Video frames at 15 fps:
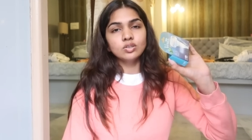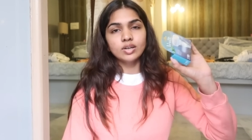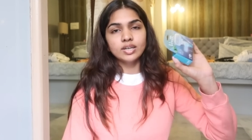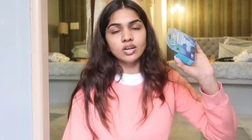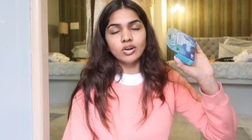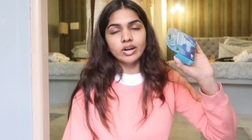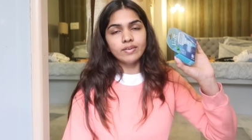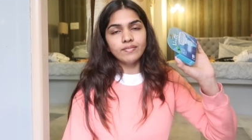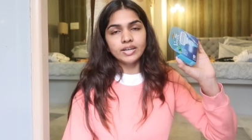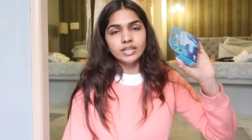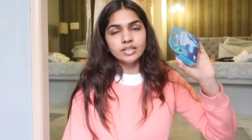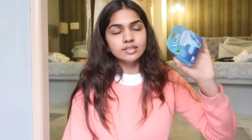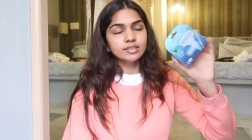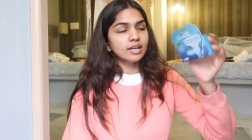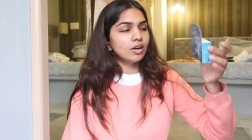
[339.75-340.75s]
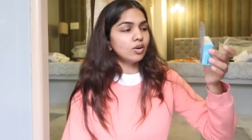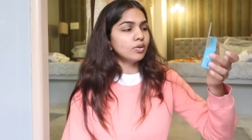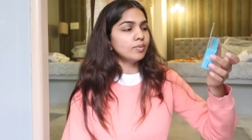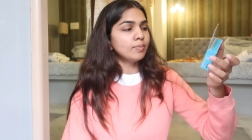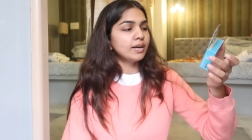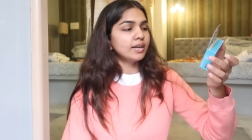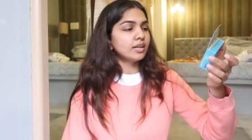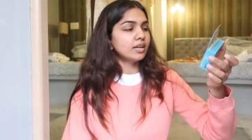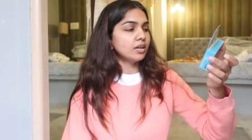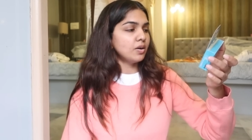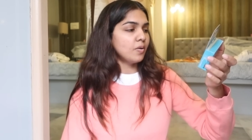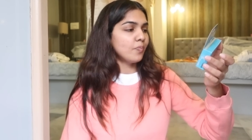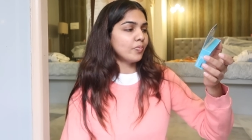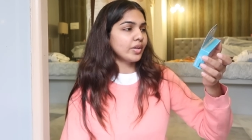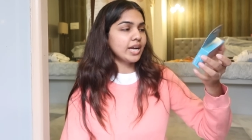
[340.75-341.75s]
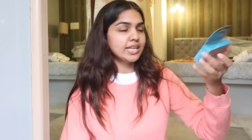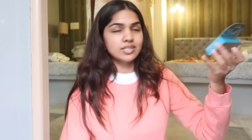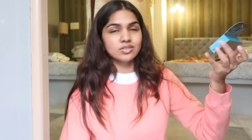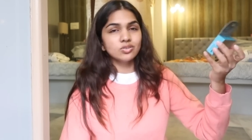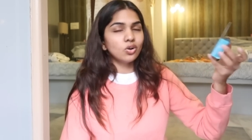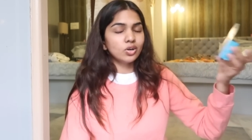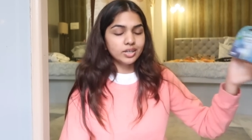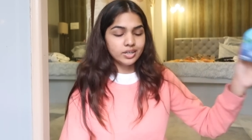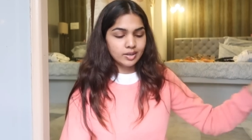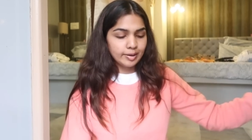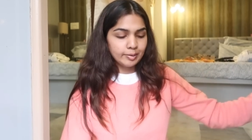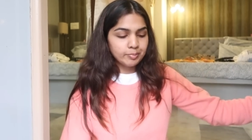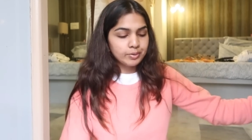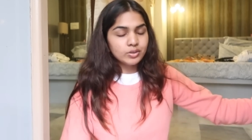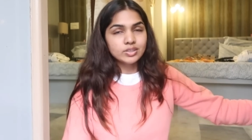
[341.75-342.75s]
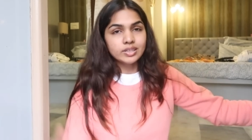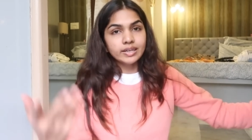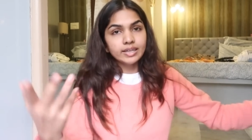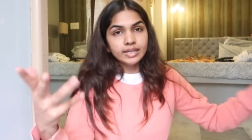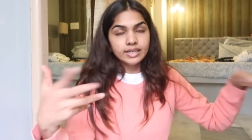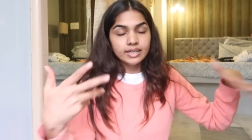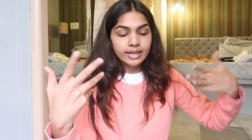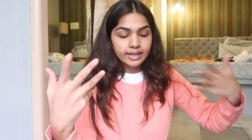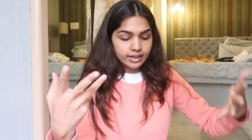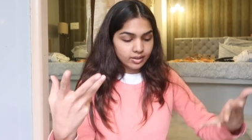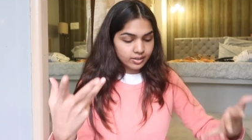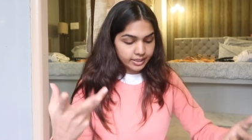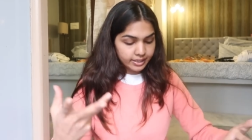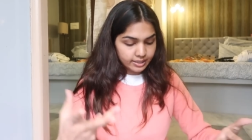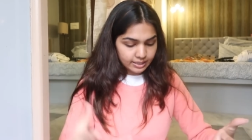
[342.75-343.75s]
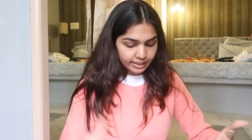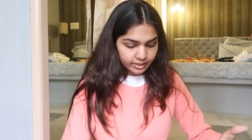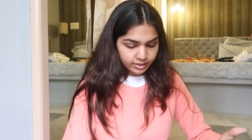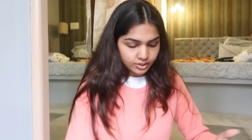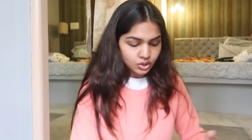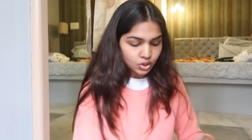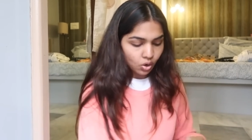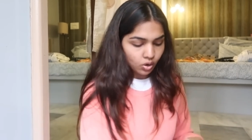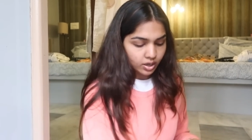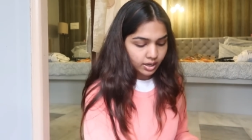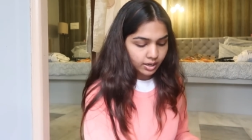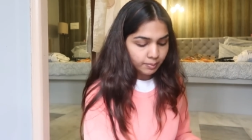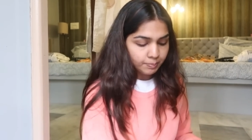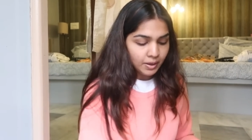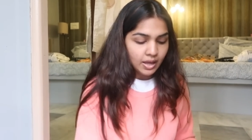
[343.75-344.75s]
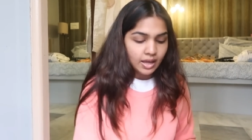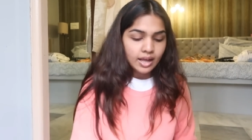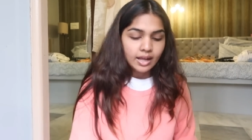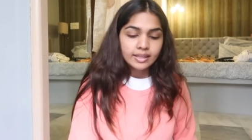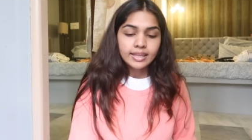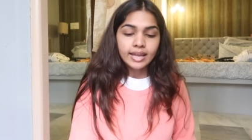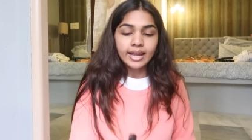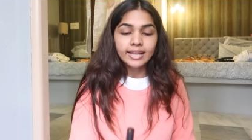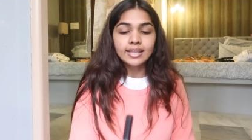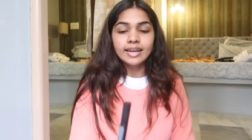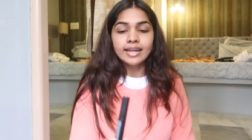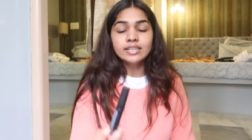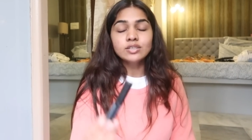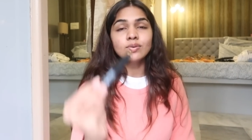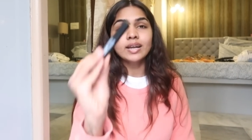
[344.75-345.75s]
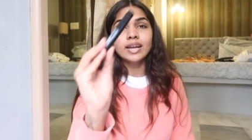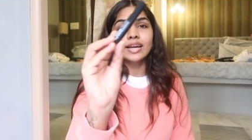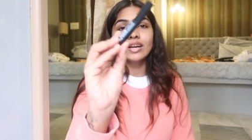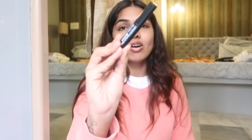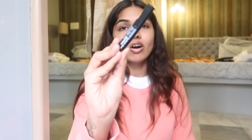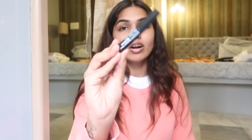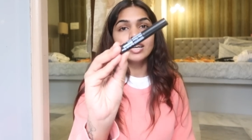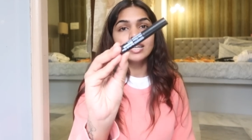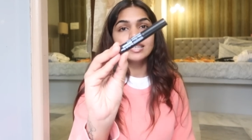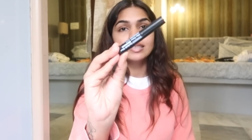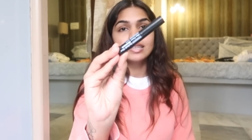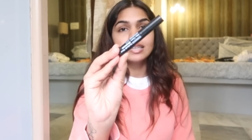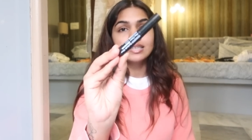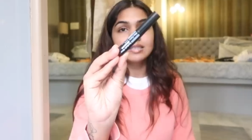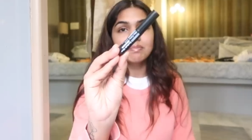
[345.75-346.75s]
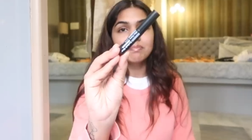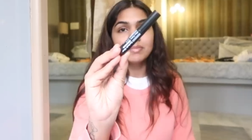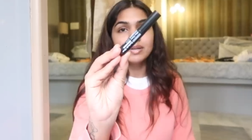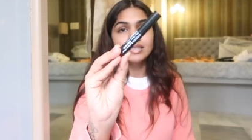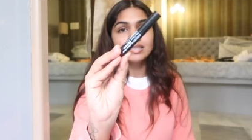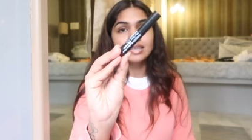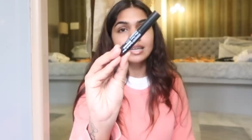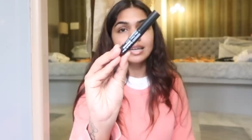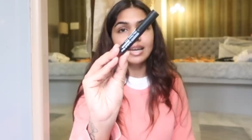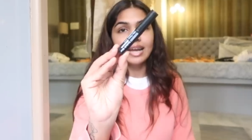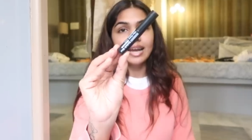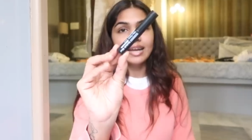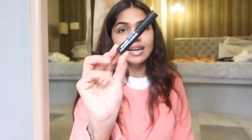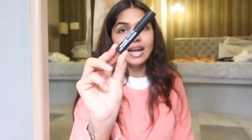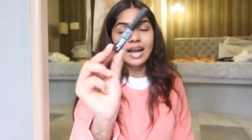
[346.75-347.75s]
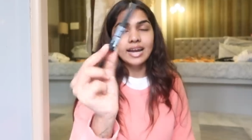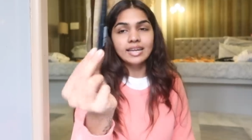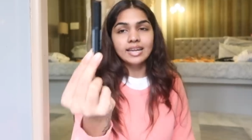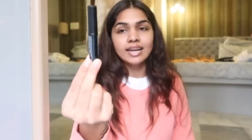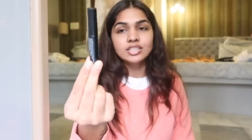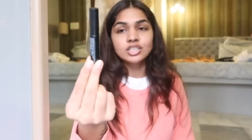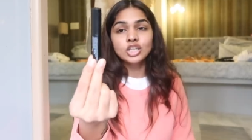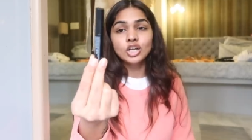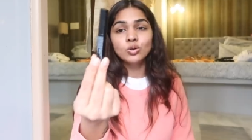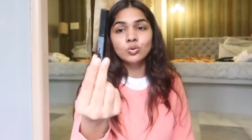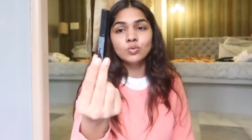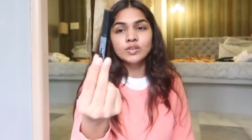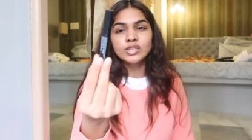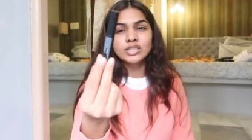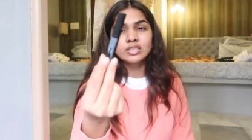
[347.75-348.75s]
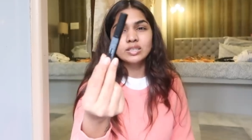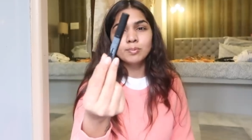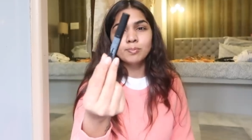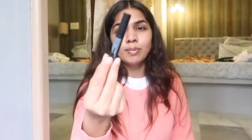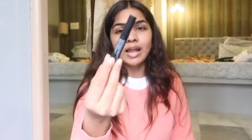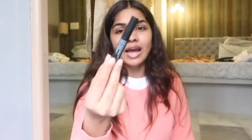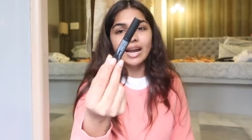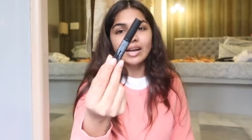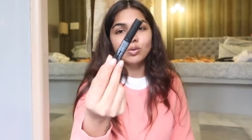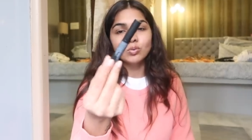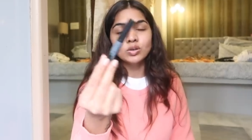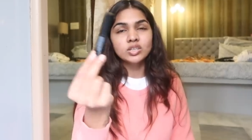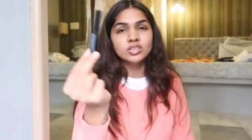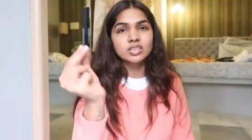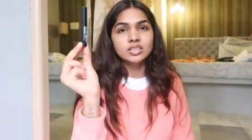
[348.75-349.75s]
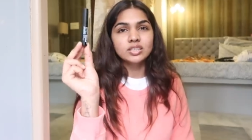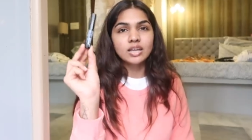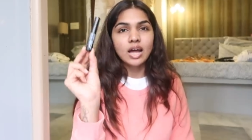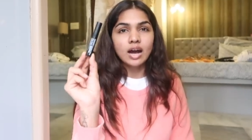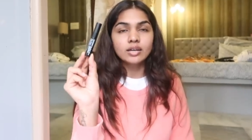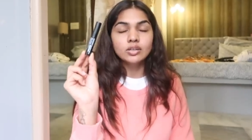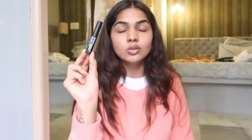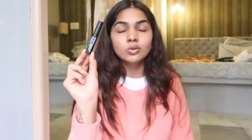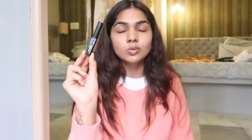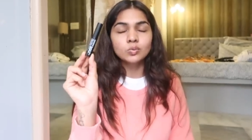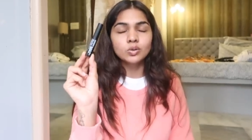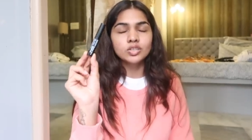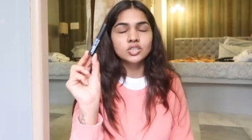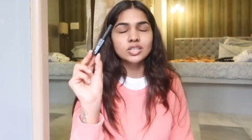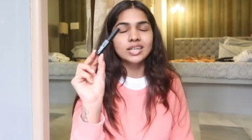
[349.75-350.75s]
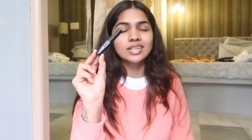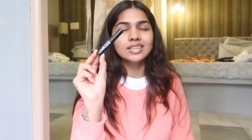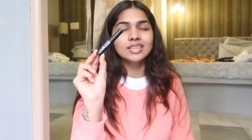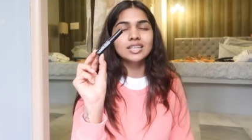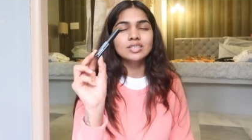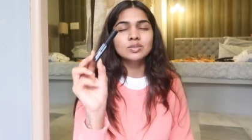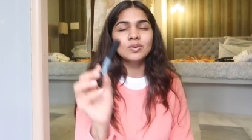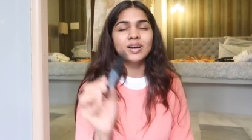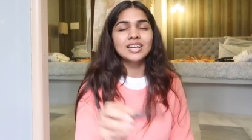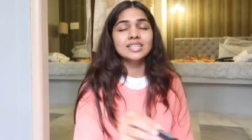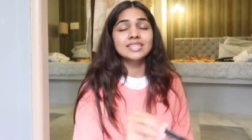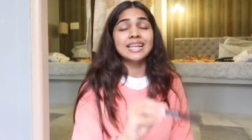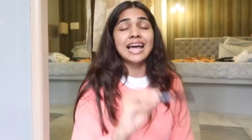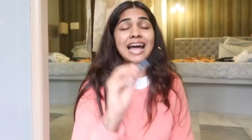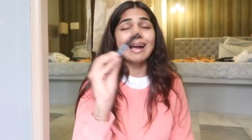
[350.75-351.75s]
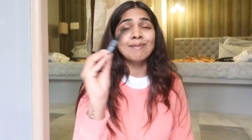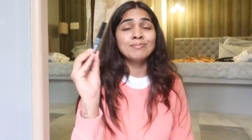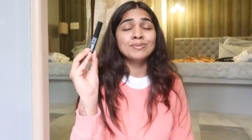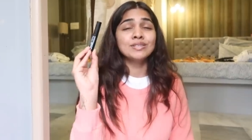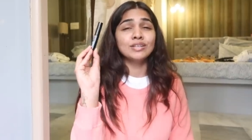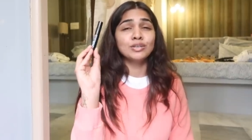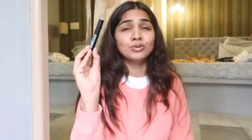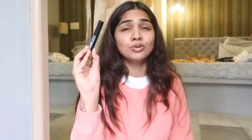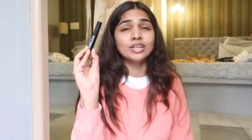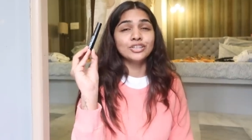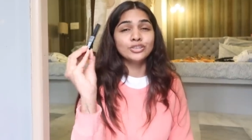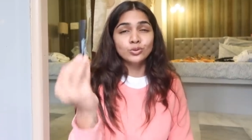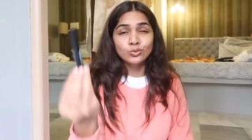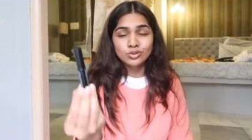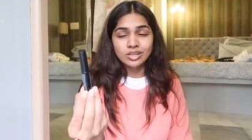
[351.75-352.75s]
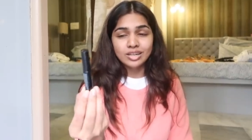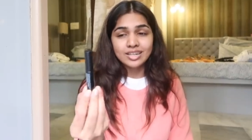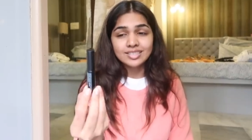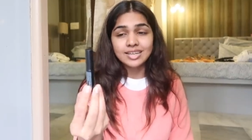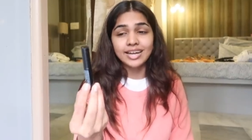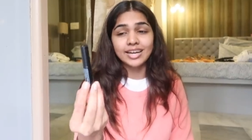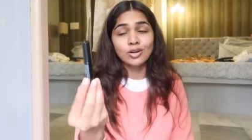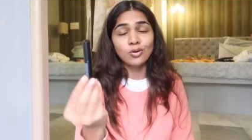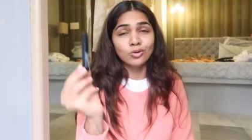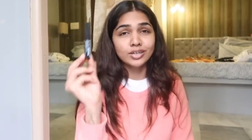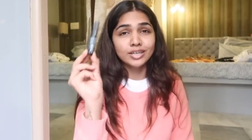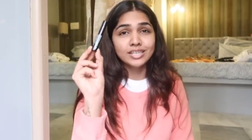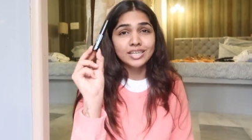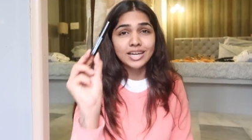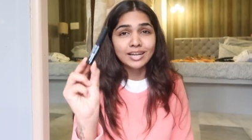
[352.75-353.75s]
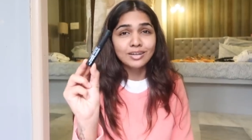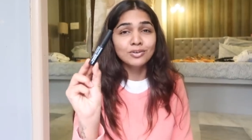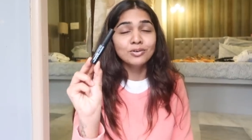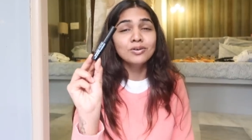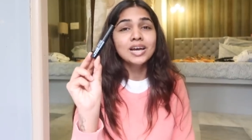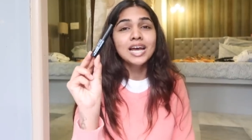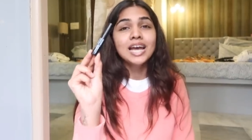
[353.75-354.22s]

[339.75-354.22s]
so I did not have any discount, but I just got it like because I needed like a stock up. Then the next one I got is this Miss Claire eyelash glue, which is the black version, the dark tone version, and this one is absolutely useless, I can already tell you.